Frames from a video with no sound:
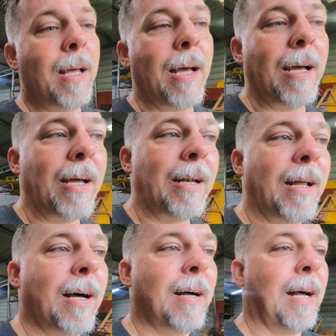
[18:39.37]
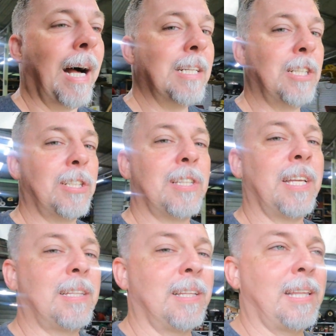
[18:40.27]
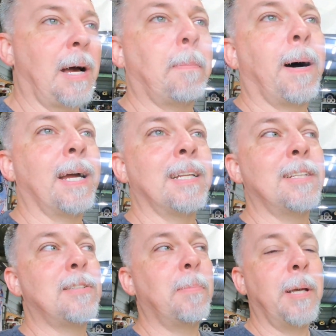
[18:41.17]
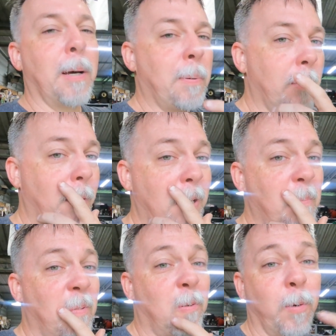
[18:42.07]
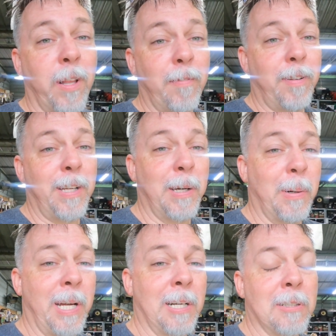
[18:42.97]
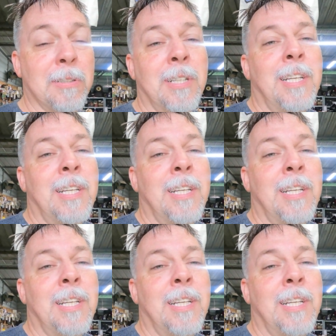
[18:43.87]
And I just think that bike needs to be up and running before that video airs.